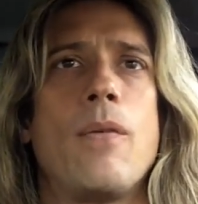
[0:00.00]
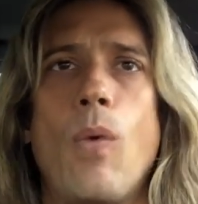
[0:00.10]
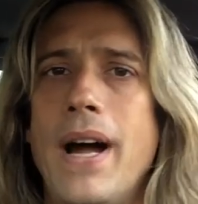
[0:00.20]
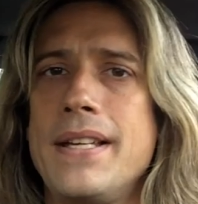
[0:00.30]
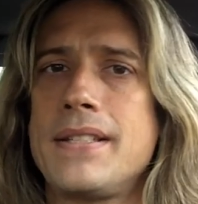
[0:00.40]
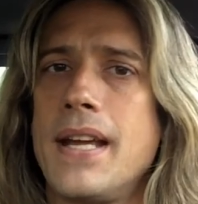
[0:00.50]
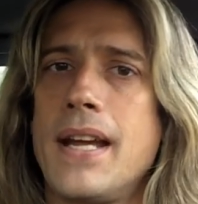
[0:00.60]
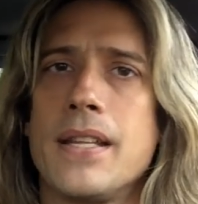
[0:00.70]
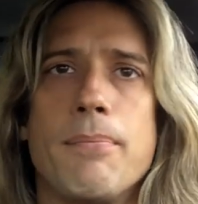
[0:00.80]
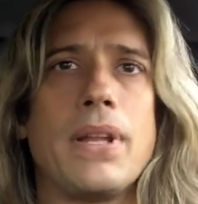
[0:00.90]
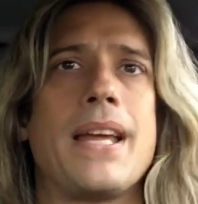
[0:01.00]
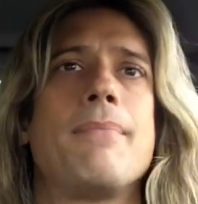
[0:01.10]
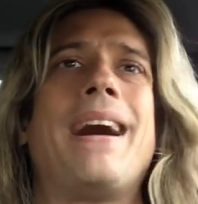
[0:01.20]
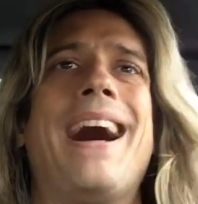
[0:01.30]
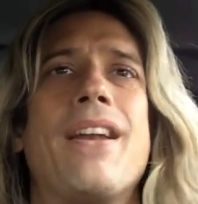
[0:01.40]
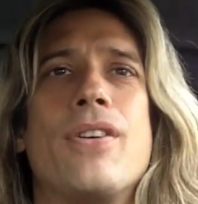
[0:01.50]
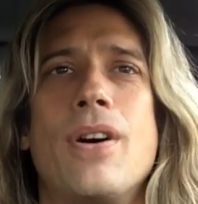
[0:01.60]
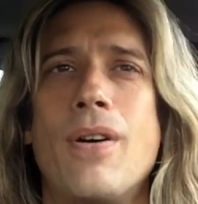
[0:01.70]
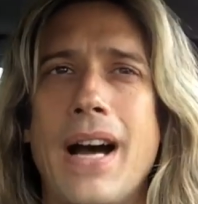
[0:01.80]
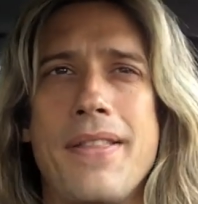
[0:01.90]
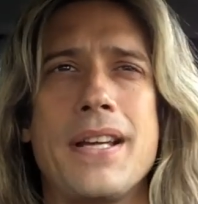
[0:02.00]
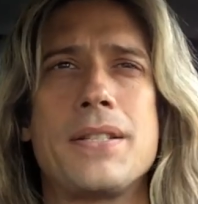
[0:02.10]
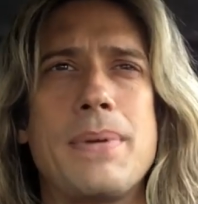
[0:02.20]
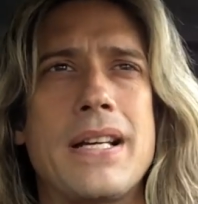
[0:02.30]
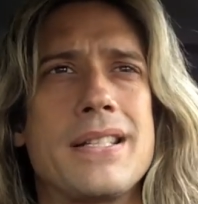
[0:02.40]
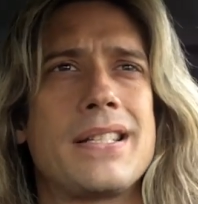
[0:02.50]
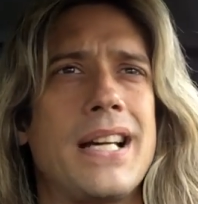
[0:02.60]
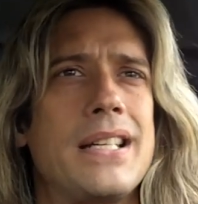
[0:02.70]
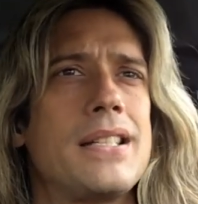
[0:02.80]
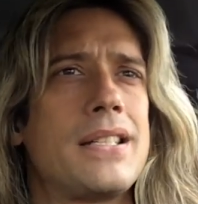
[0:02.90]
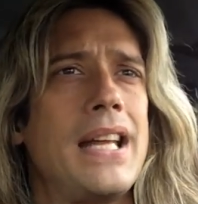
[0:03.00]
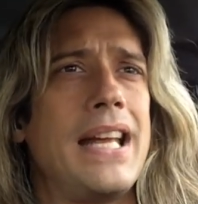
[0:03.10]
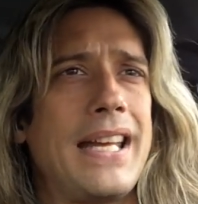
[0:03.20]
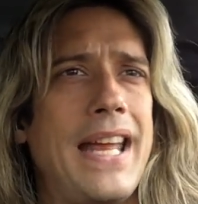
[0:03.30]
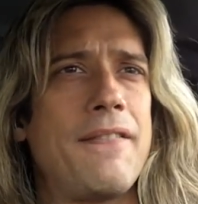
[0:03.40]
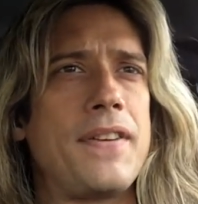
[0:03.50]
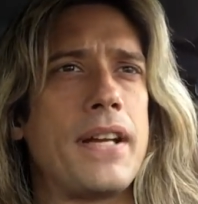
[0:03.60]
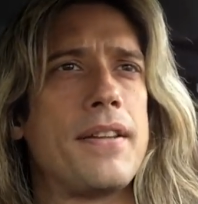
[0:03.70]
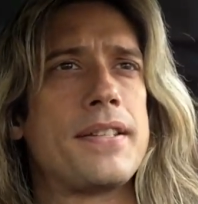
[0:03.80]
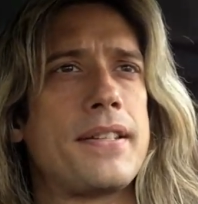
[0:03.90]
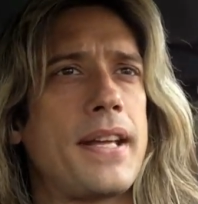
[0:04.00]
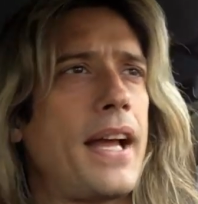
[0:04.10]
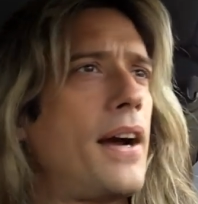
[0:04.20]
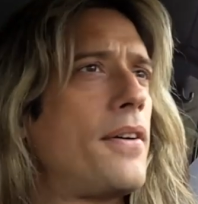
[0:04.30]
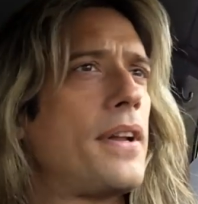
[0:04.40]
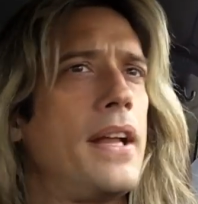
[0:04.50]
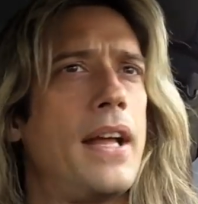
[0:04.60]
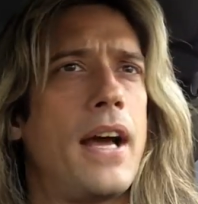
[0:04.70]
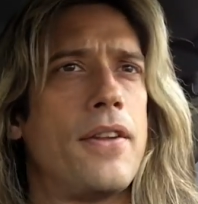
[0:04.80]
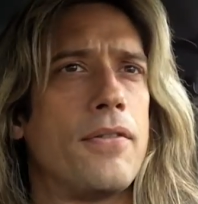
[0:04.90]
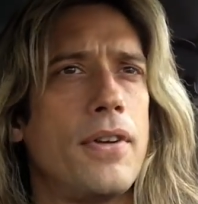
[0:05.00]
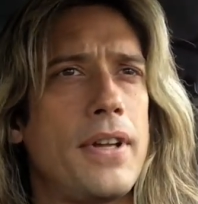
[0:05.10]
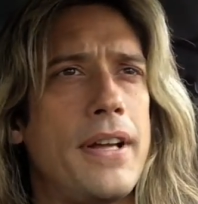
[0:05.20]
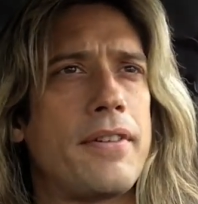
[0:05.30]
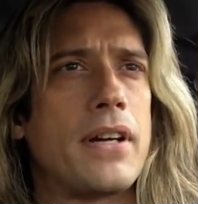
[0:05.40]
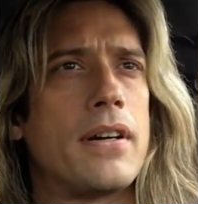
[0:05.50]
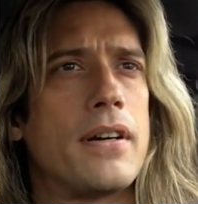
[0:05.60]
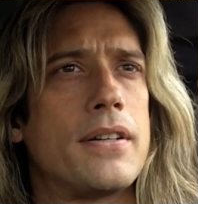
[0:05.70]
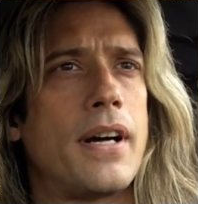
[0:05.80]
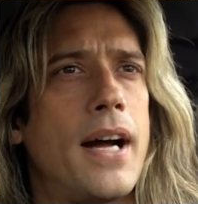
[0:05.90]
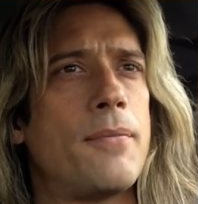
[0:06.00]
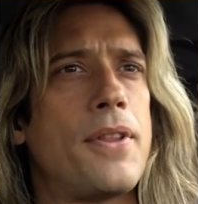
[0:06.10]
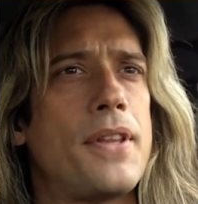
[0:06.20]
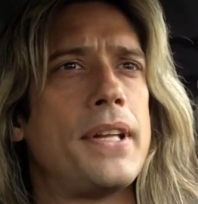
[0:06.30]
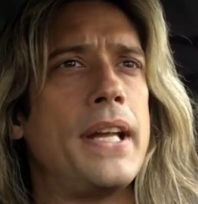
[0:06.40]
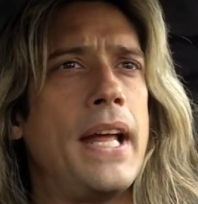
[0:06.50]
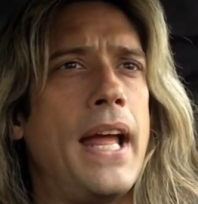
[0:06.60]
And why he's taking the blame, I don't know. I think it's because scientists can't figure this thing out, and they're really having a hard time with it.